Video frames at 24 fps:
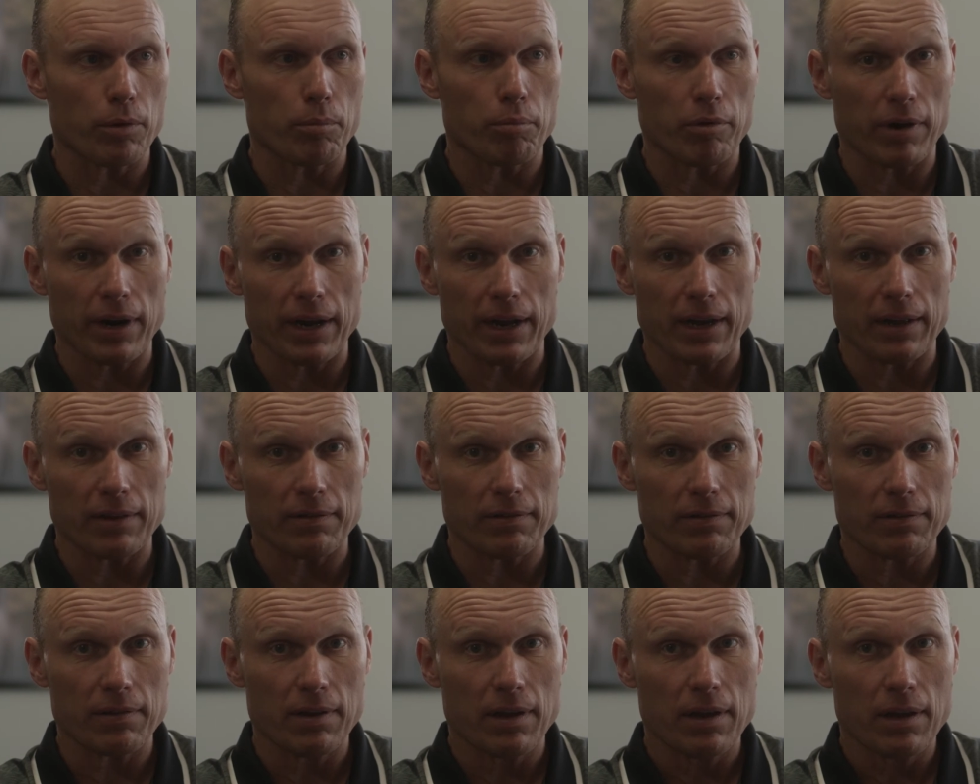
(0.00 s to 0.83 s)

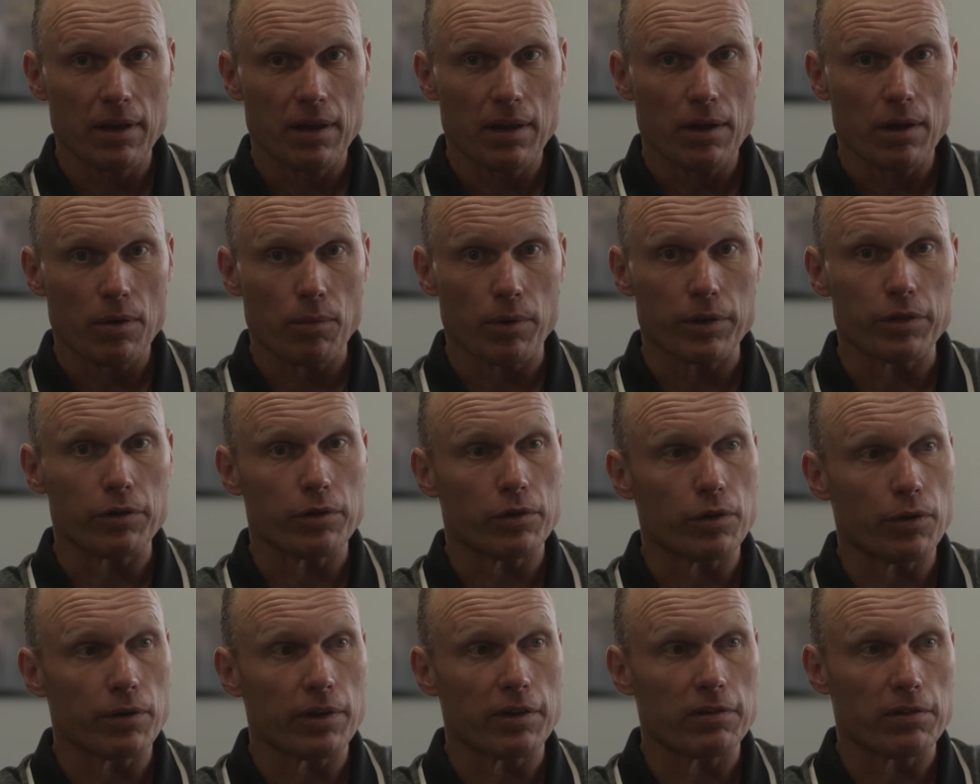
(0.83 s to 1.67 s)
brands, what they're
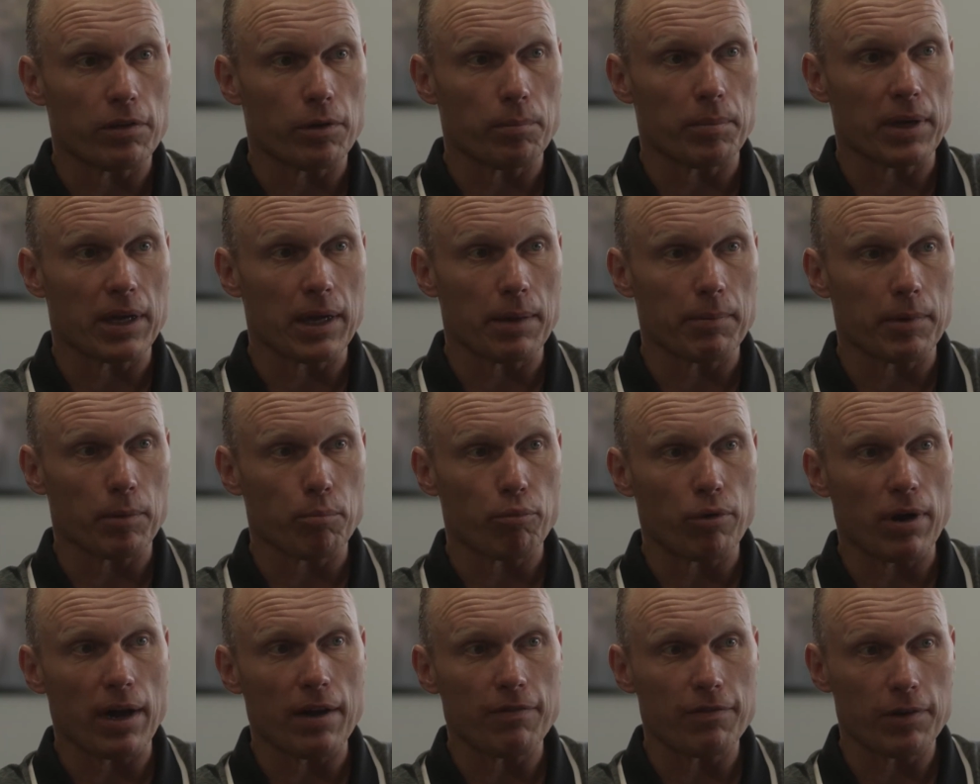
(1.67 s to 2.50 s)
doing is they're becoming
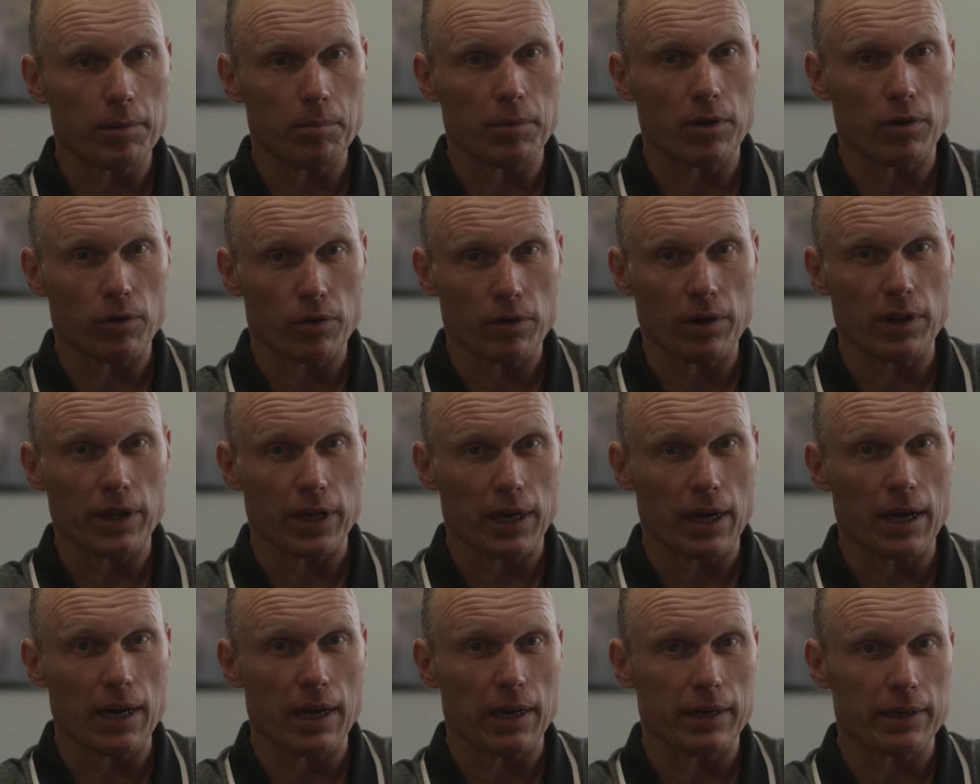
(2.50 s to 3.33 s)
profitable
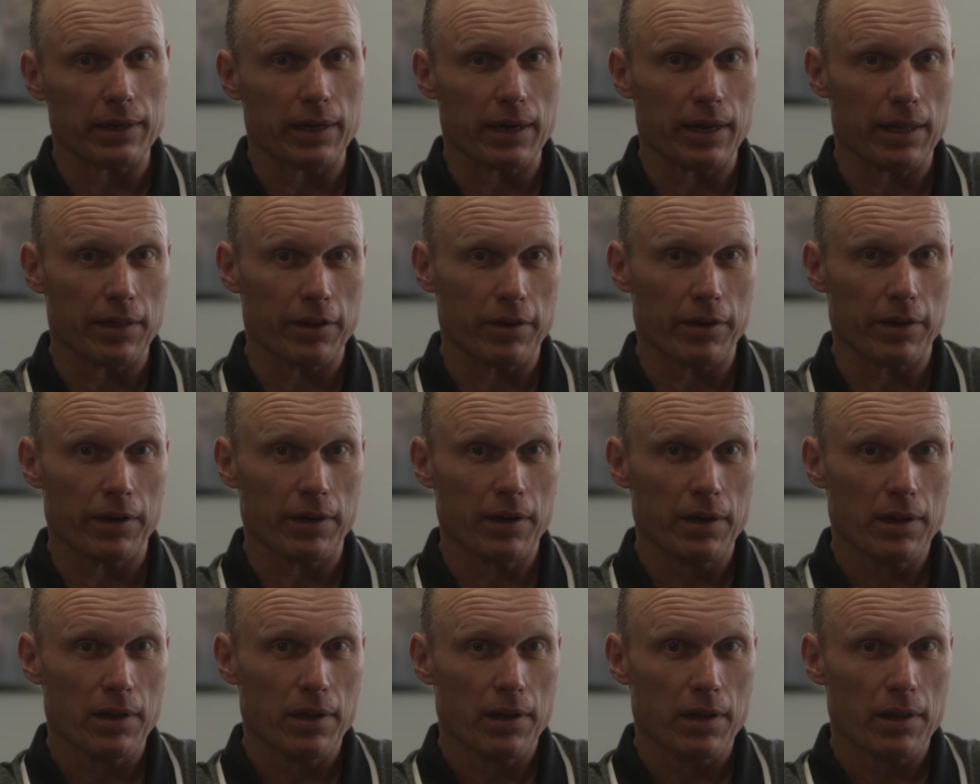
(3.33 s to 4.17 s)
early on, and
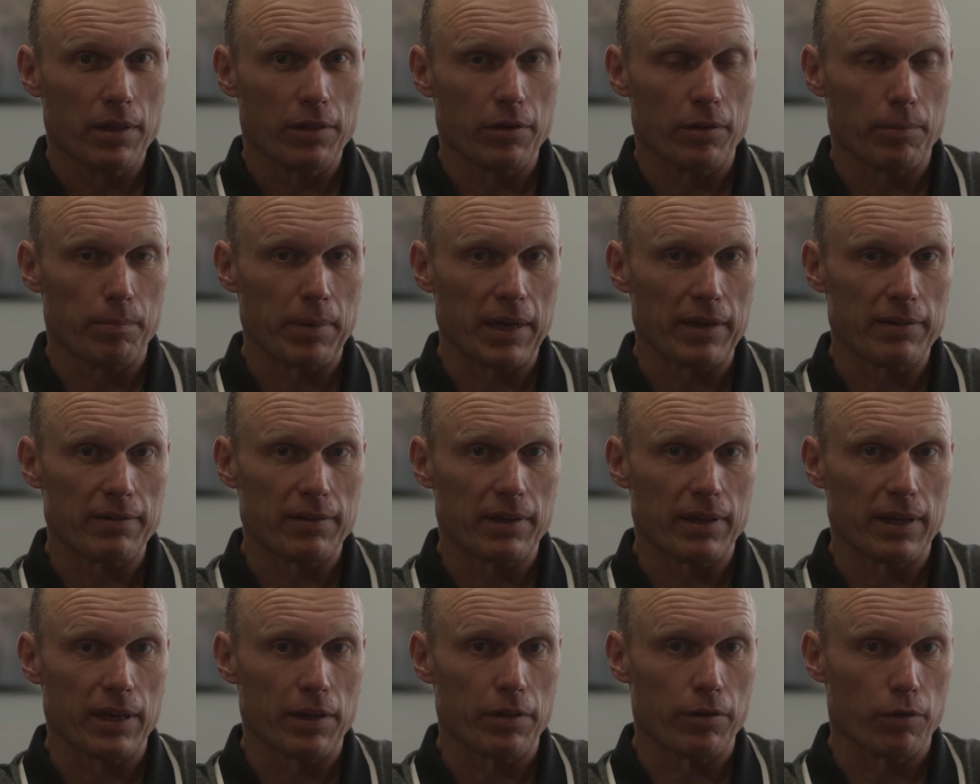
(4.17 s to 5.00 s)
they're
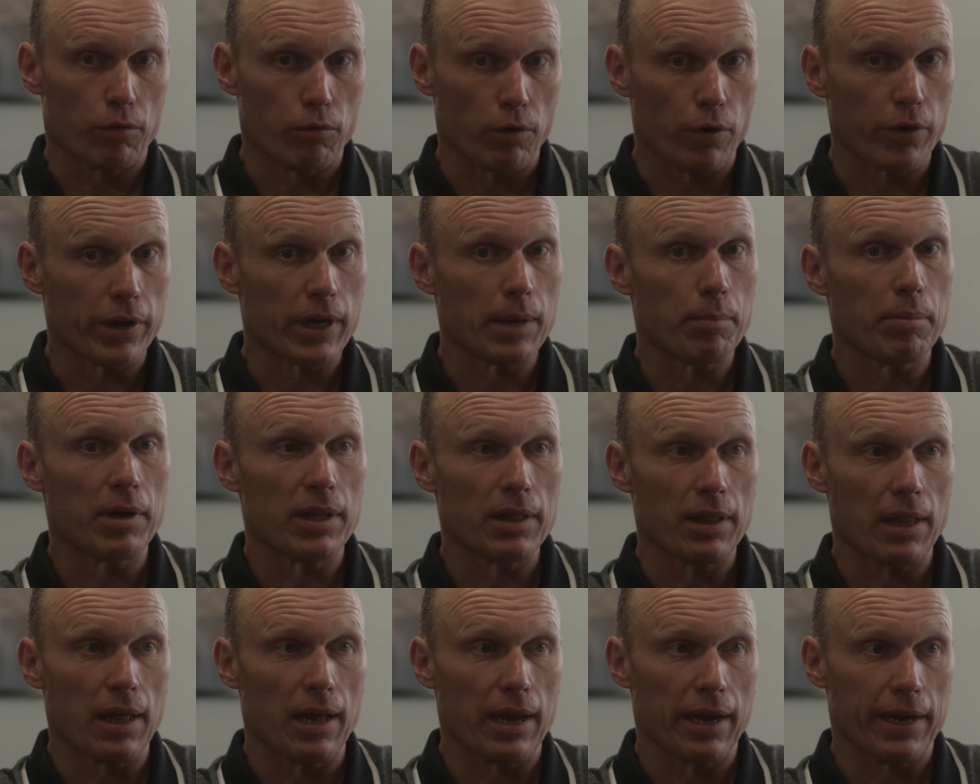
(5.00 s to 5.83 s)
basically either growing up
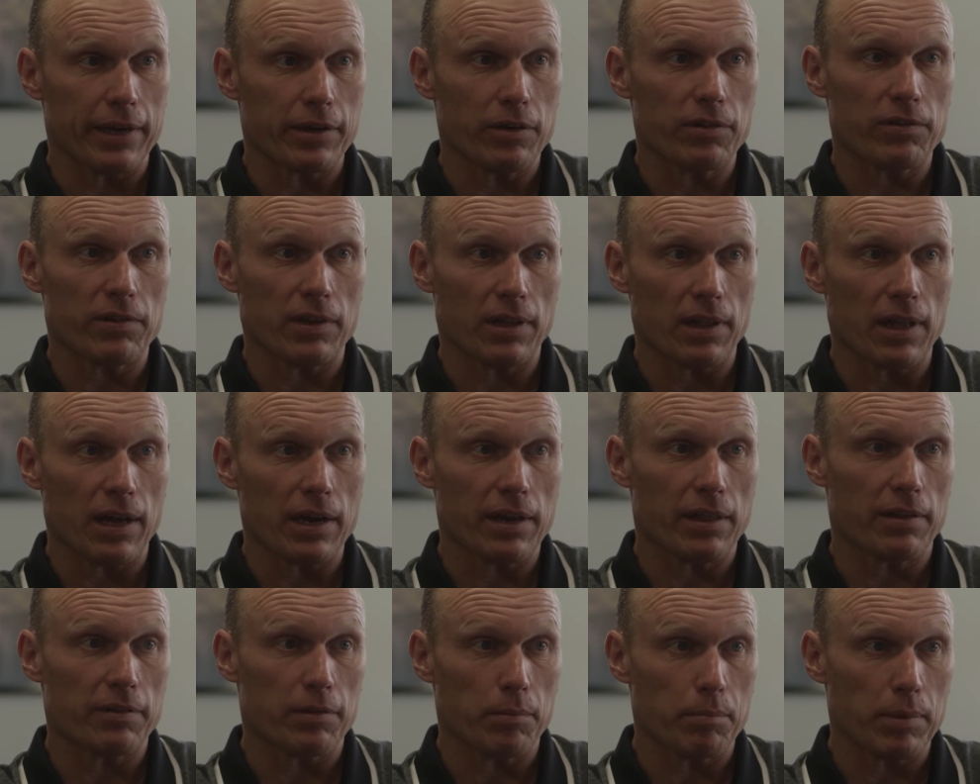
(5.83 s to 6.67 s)
online. You see a lot
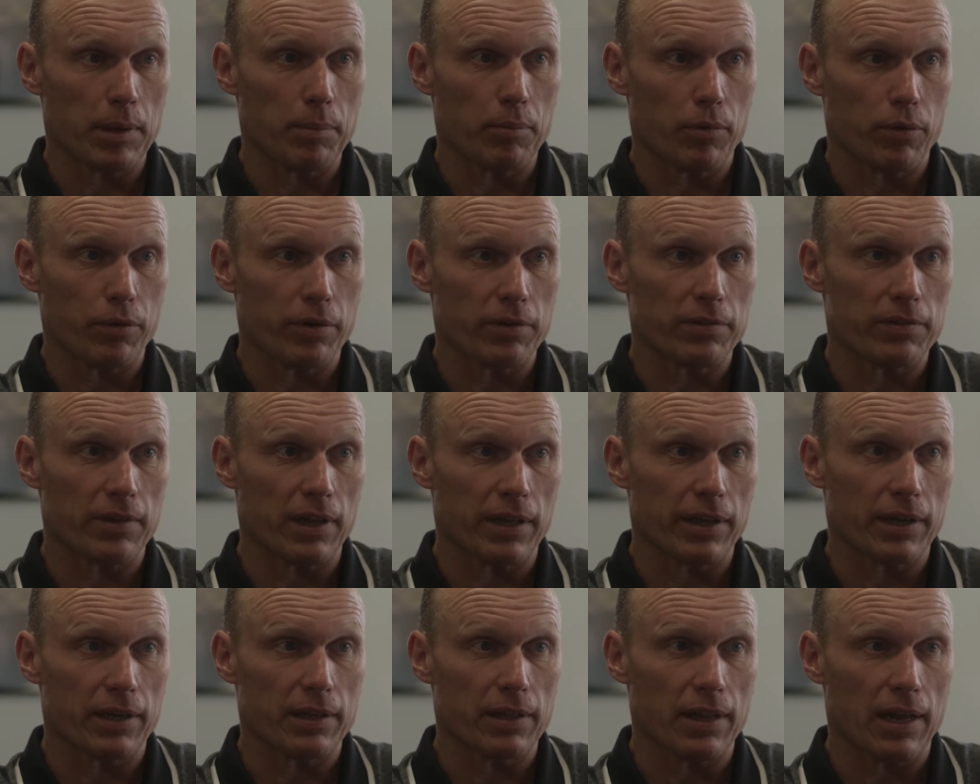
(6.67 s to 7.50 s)
of this in people who are
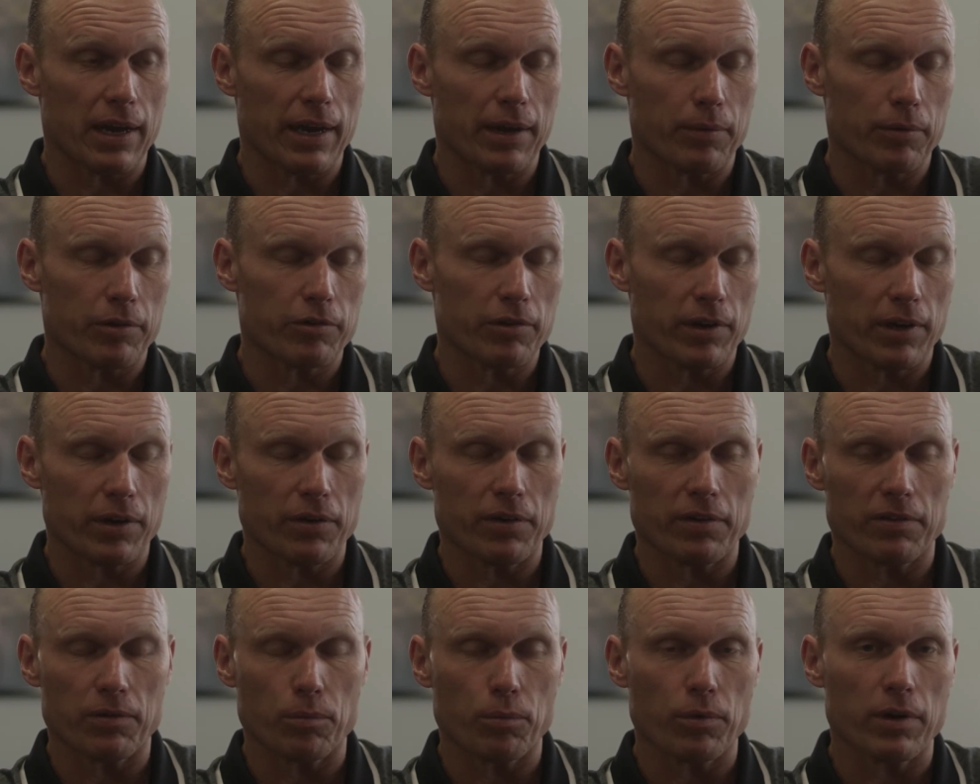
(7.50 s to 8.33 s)
selling online, which I know
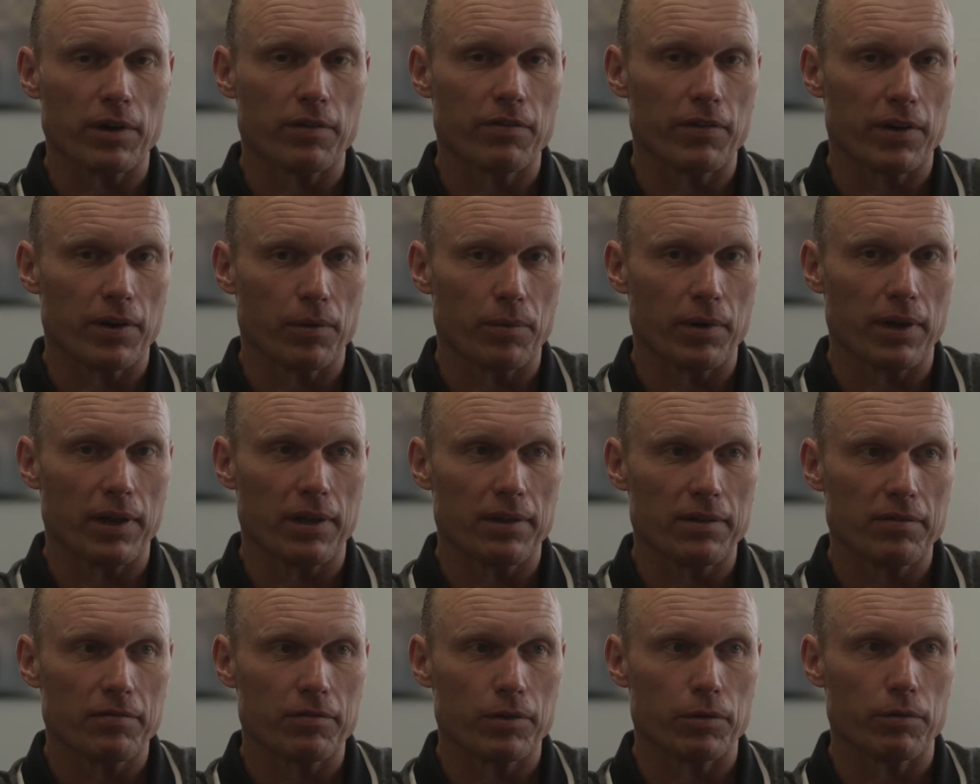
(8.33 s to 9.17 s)
doesn't work very
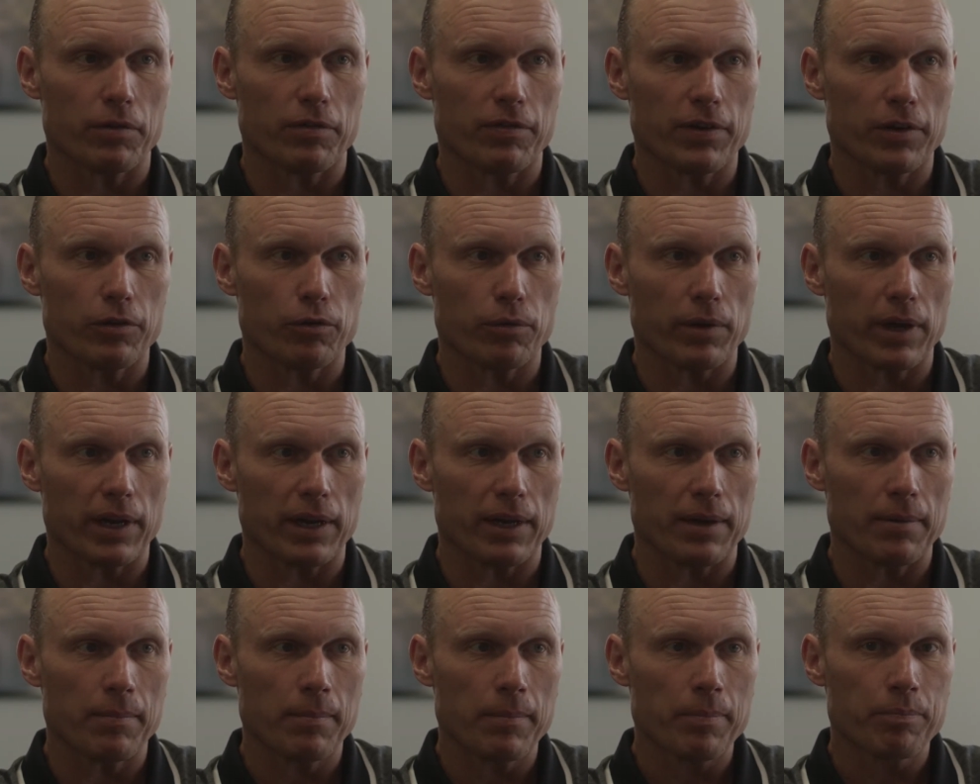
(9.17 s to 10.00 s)
well for
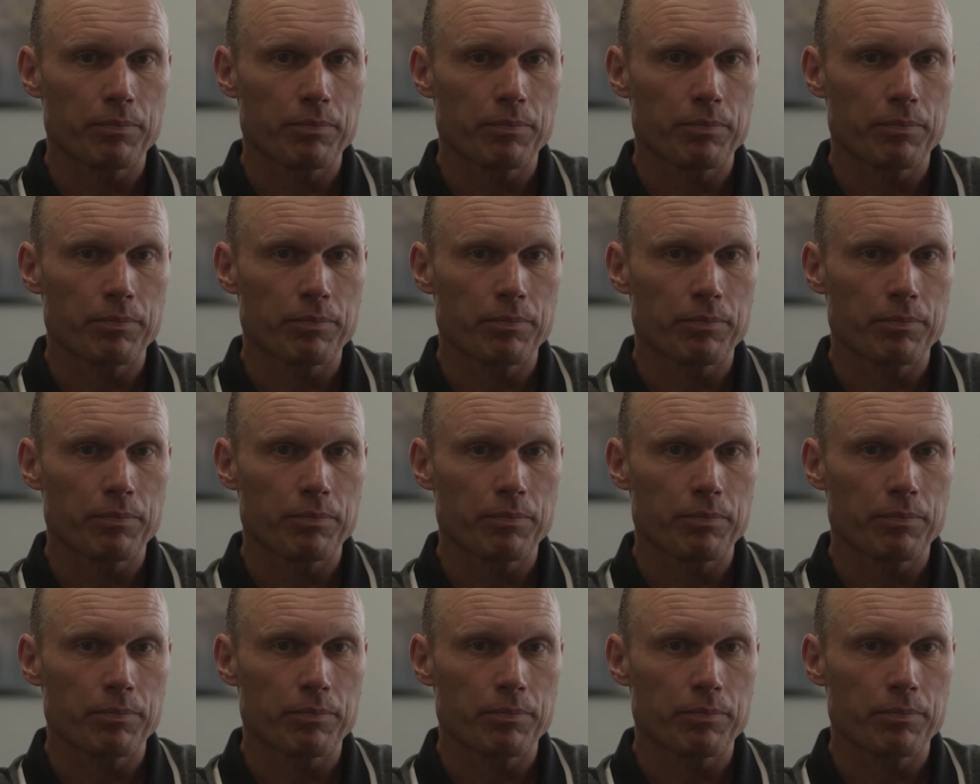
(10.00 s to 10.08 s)
refrigerated,